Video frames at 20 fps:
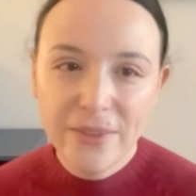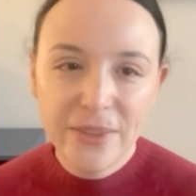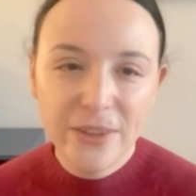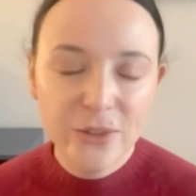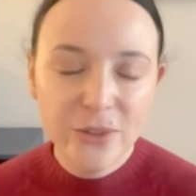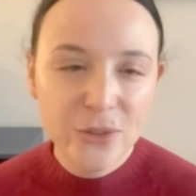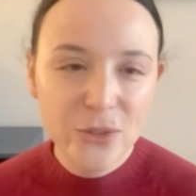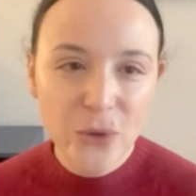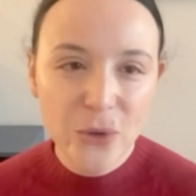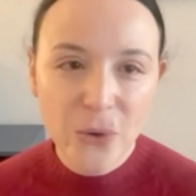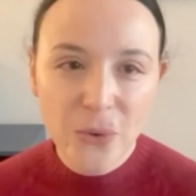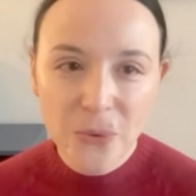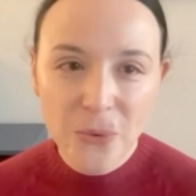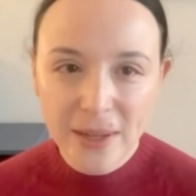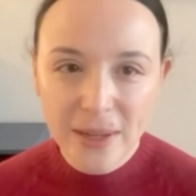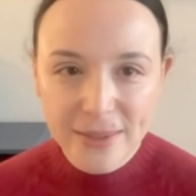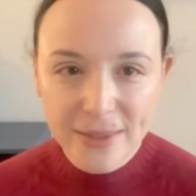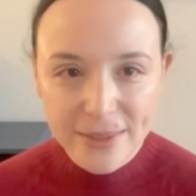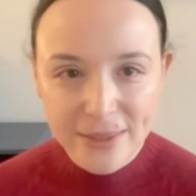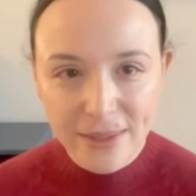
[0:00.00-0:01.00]
There's
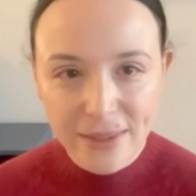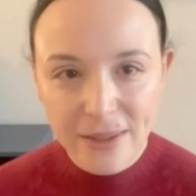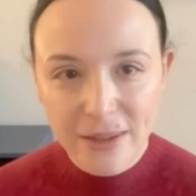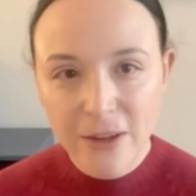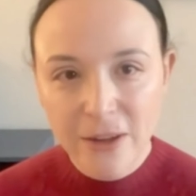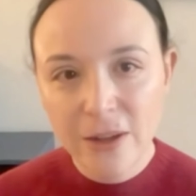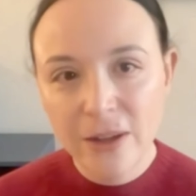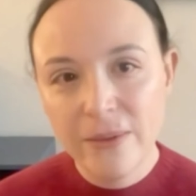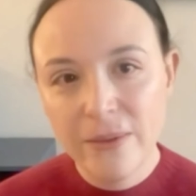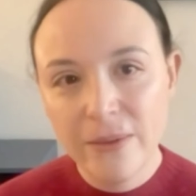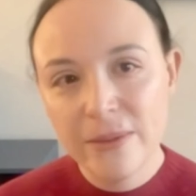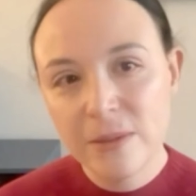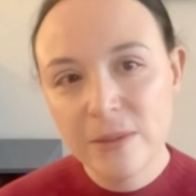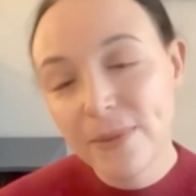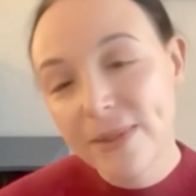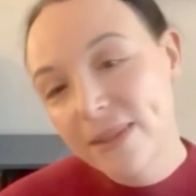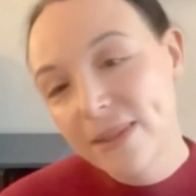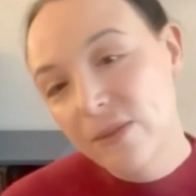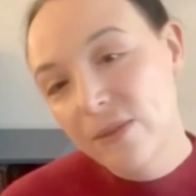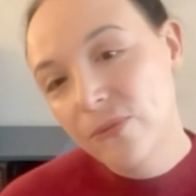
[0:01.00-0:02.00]
always
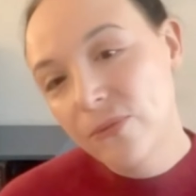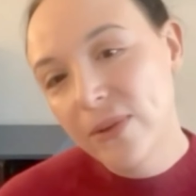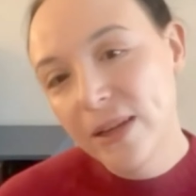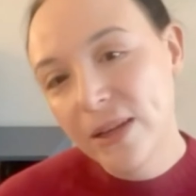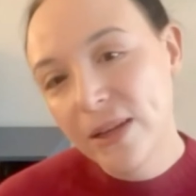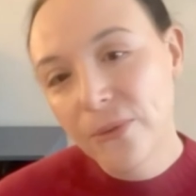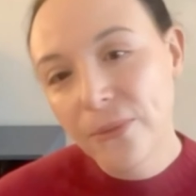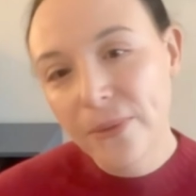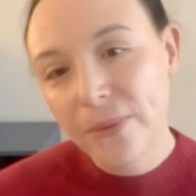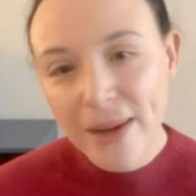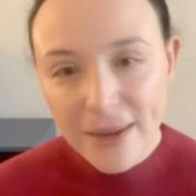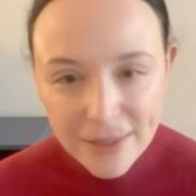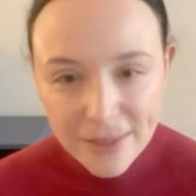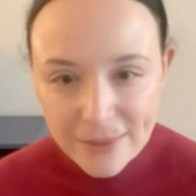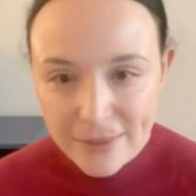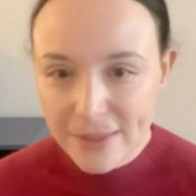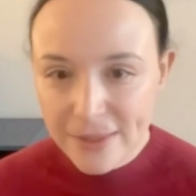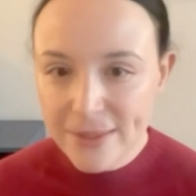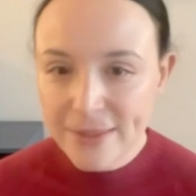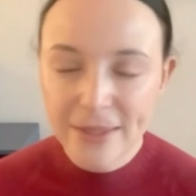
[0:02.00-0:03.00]
specific
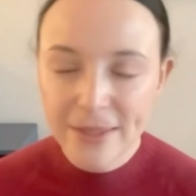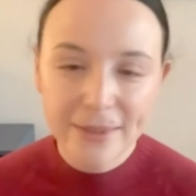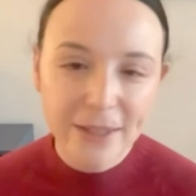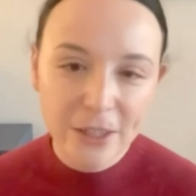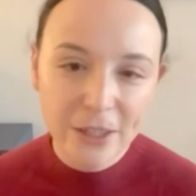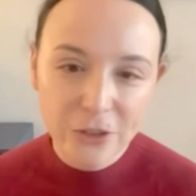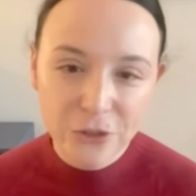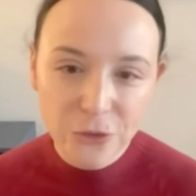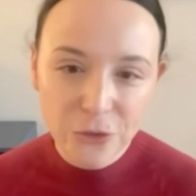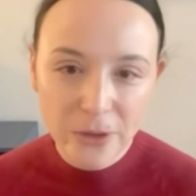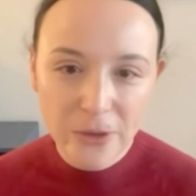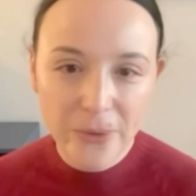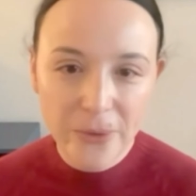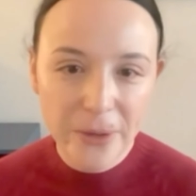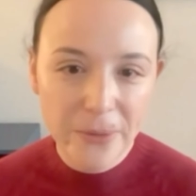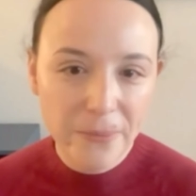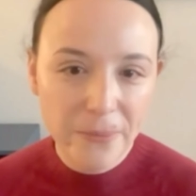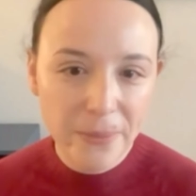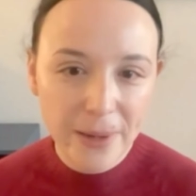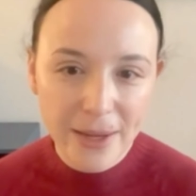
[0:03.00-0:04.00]
realities that are
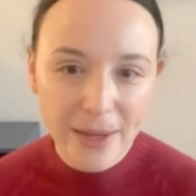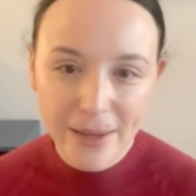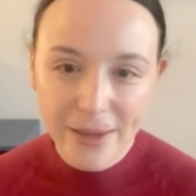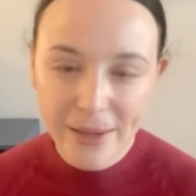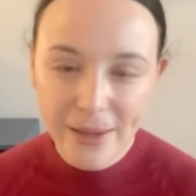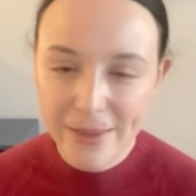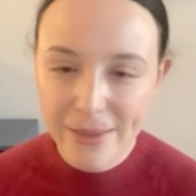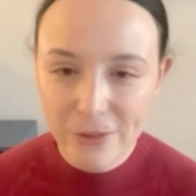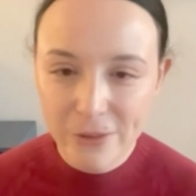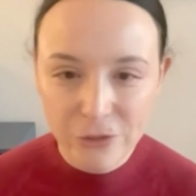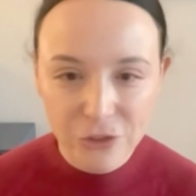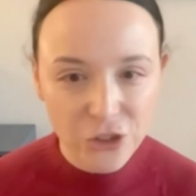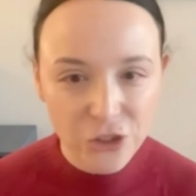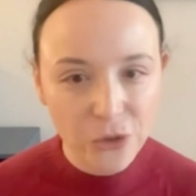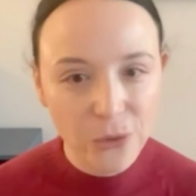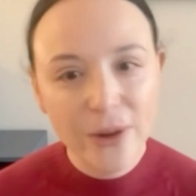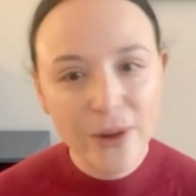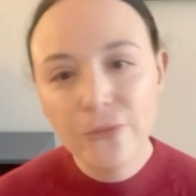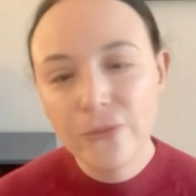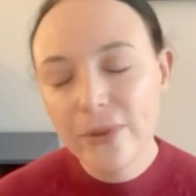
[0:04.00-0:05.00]
driven by either
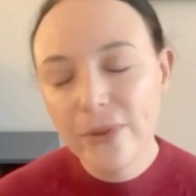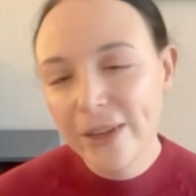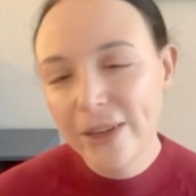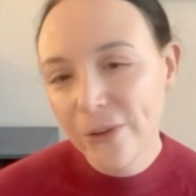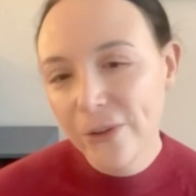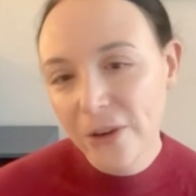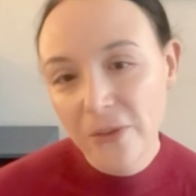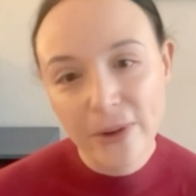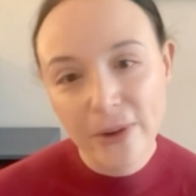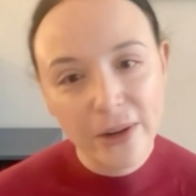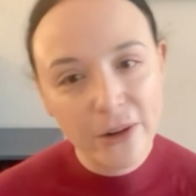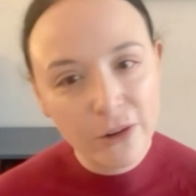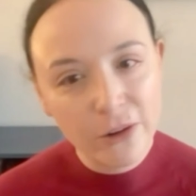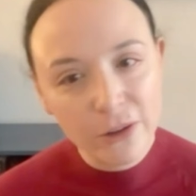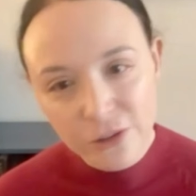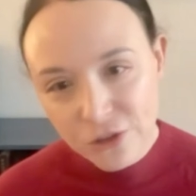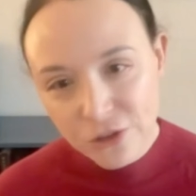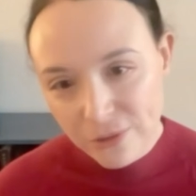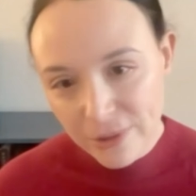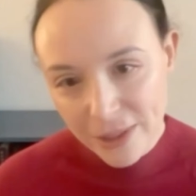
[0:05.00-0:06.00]
geographic or even
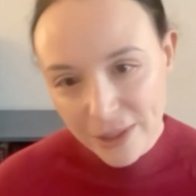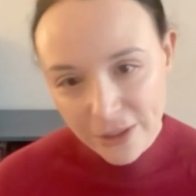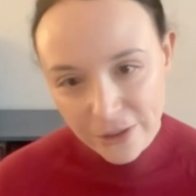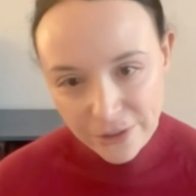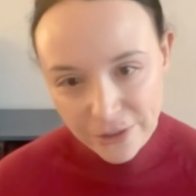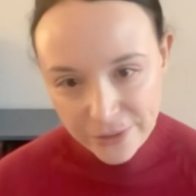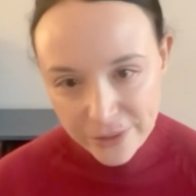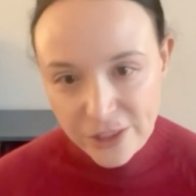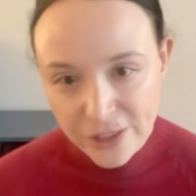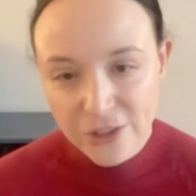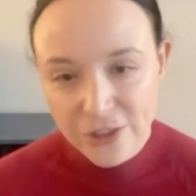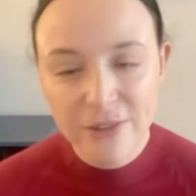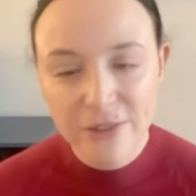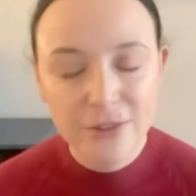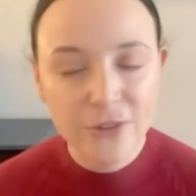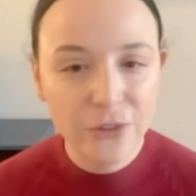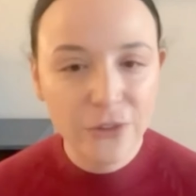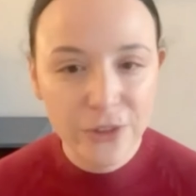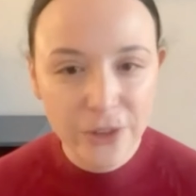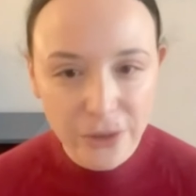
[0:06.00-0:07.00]
cultural
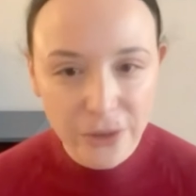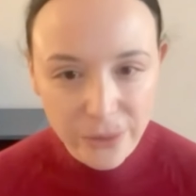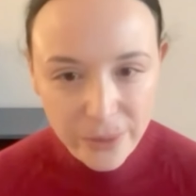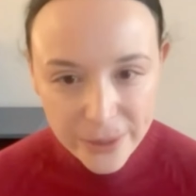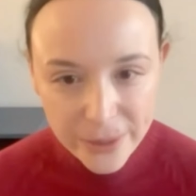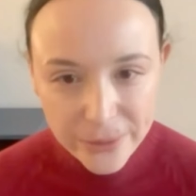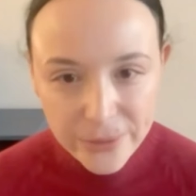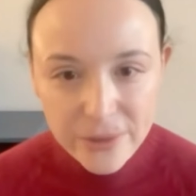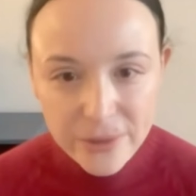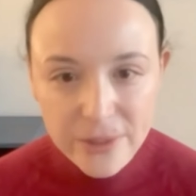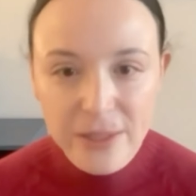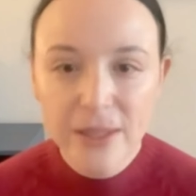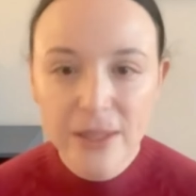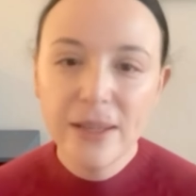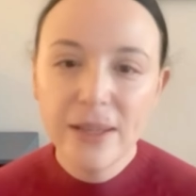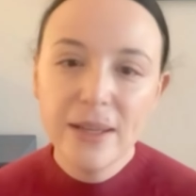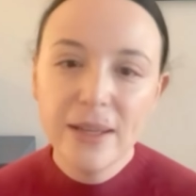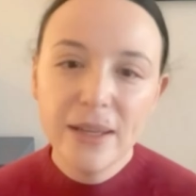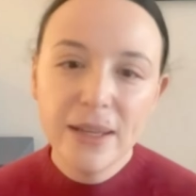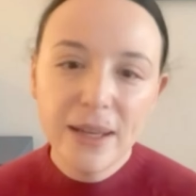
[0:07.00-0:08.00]
conditions on the ground.
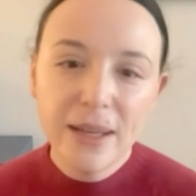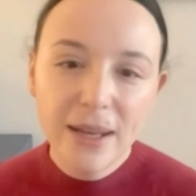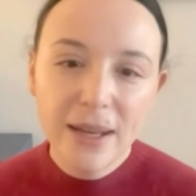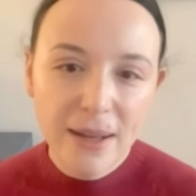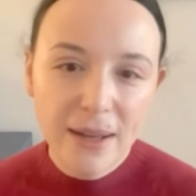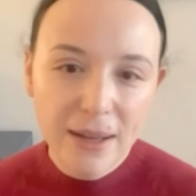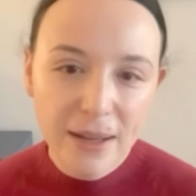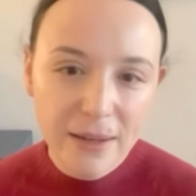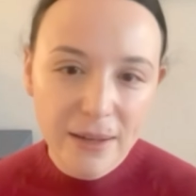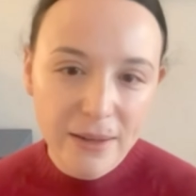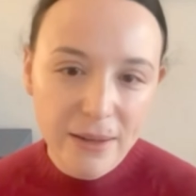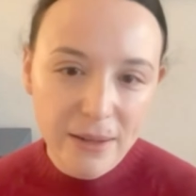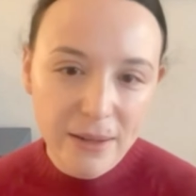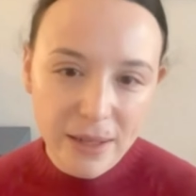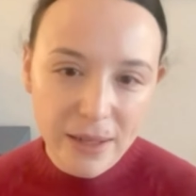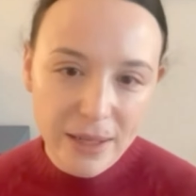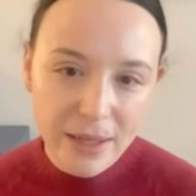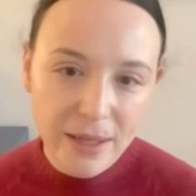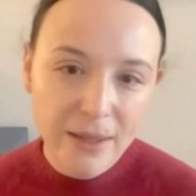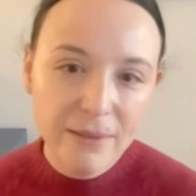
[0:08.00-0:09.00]
And
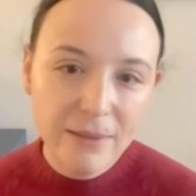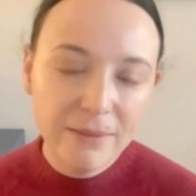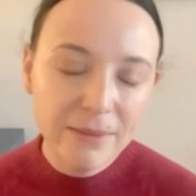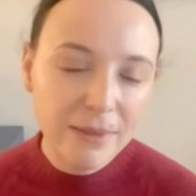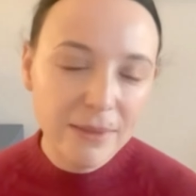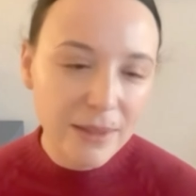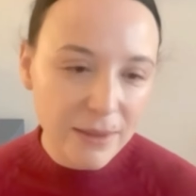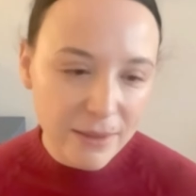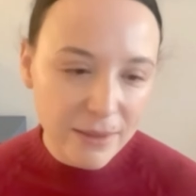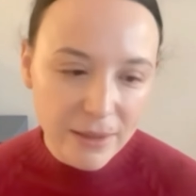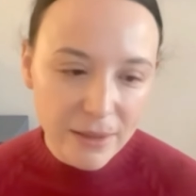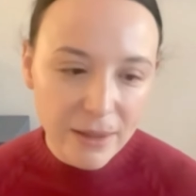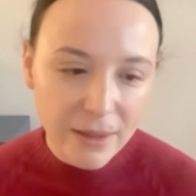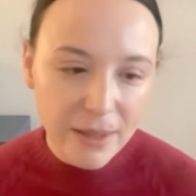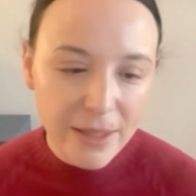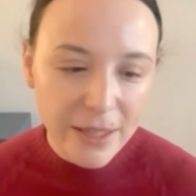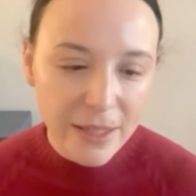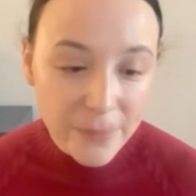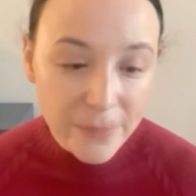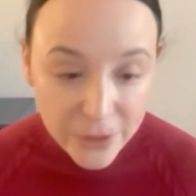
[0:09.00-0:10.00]

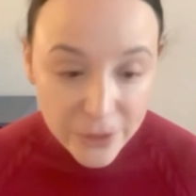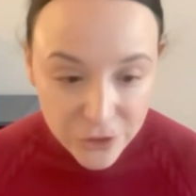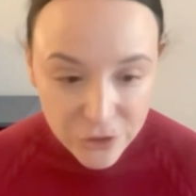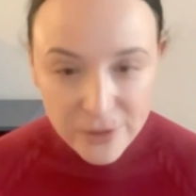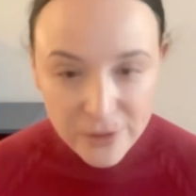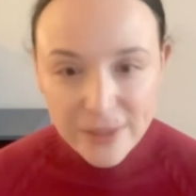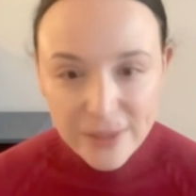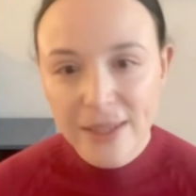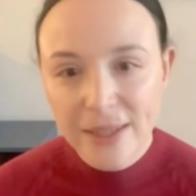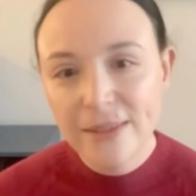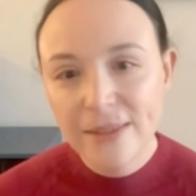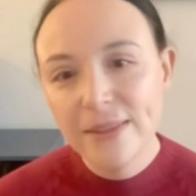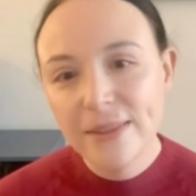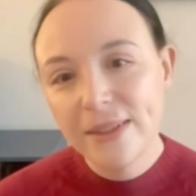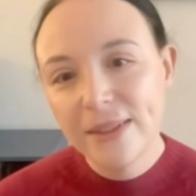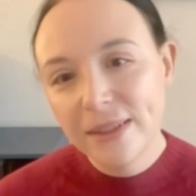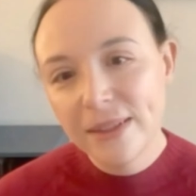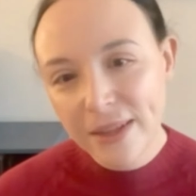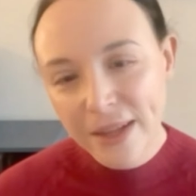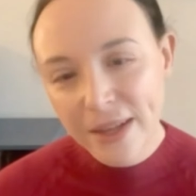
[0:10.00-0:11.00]
imagery
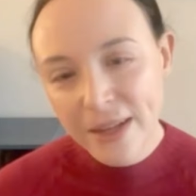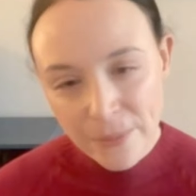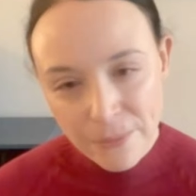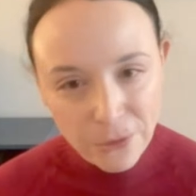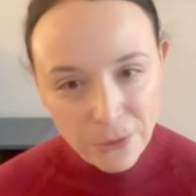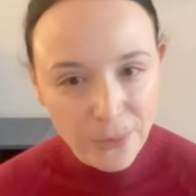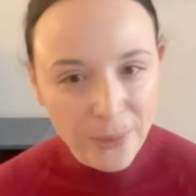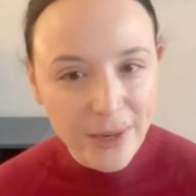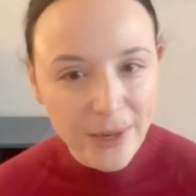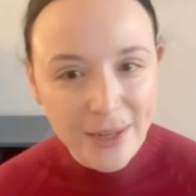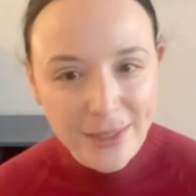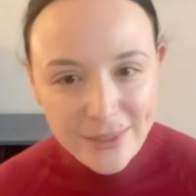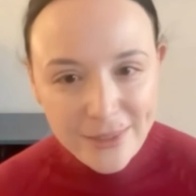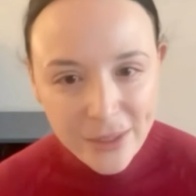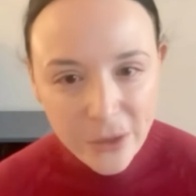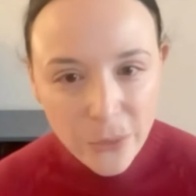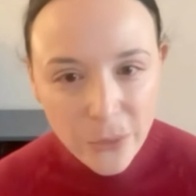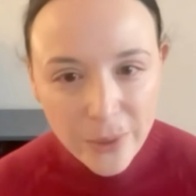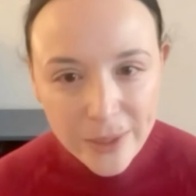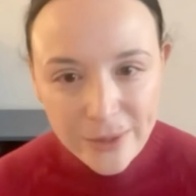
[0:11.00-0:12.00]
data can provide
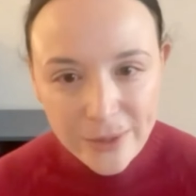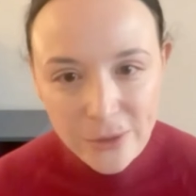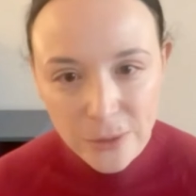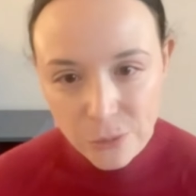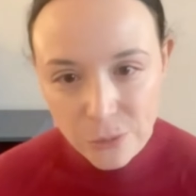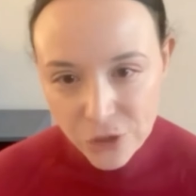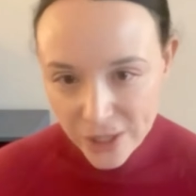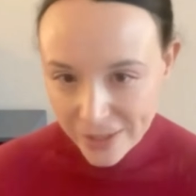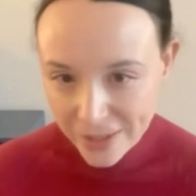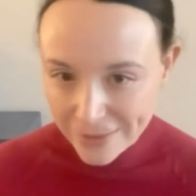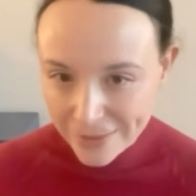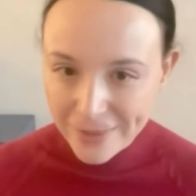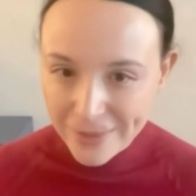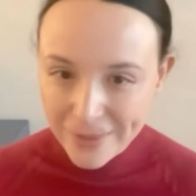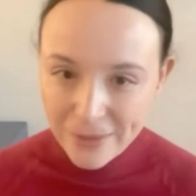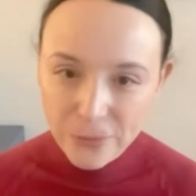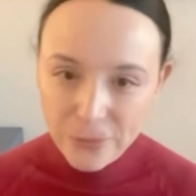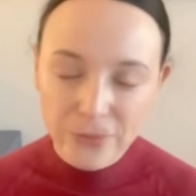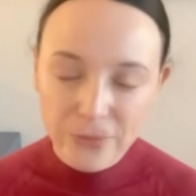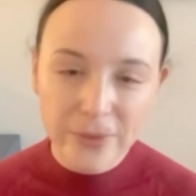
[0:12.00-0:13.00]
a quite
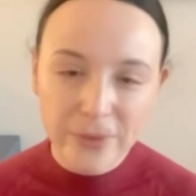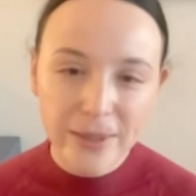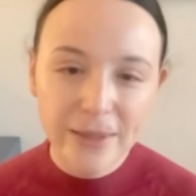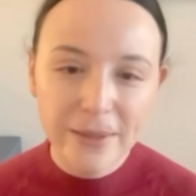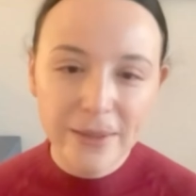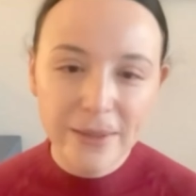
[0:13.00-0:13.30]
objective